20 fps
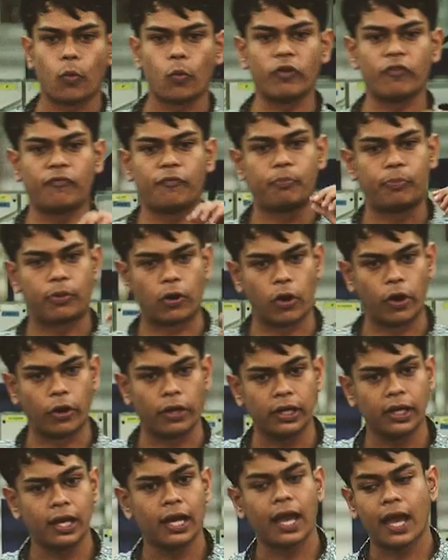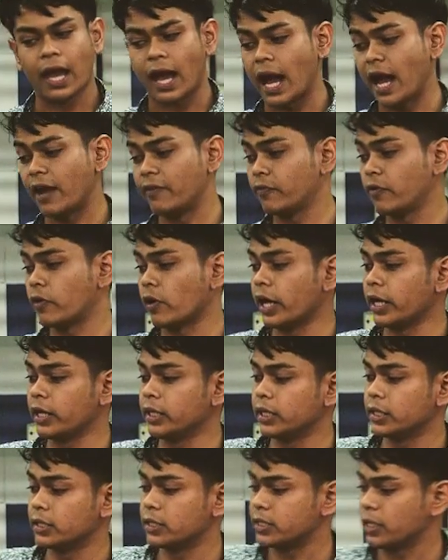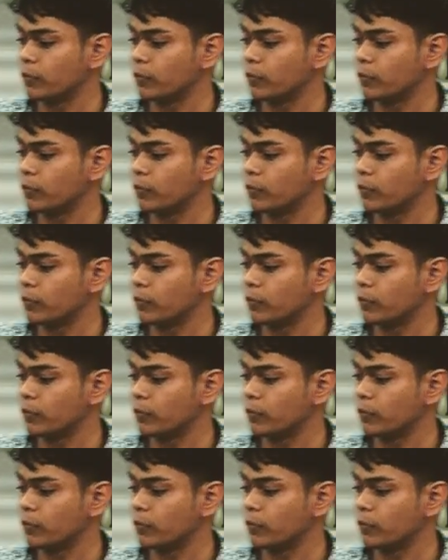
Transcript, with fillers: with prawn. I've grinded